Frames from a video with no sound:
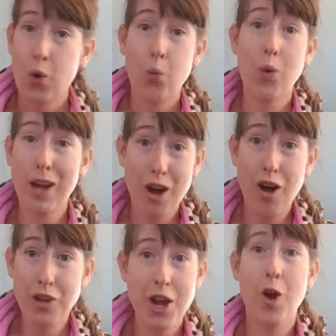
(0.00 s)
We
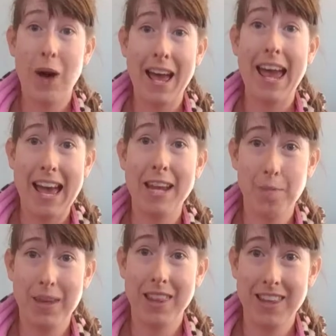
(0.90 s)
all know I
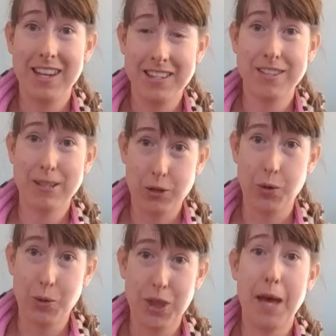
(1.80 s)
adamantly
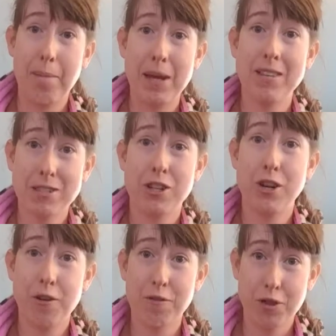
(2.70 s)
disagree with that based on
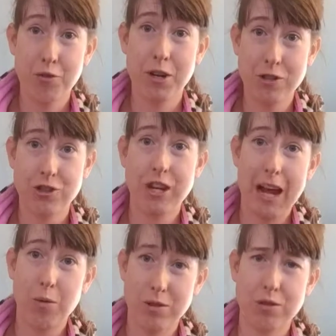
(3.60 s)
over 300
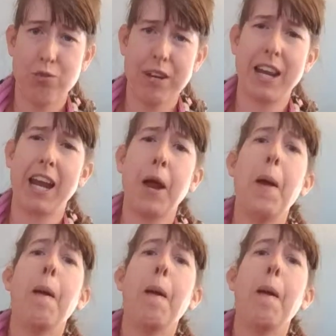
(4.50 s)
hours of reading.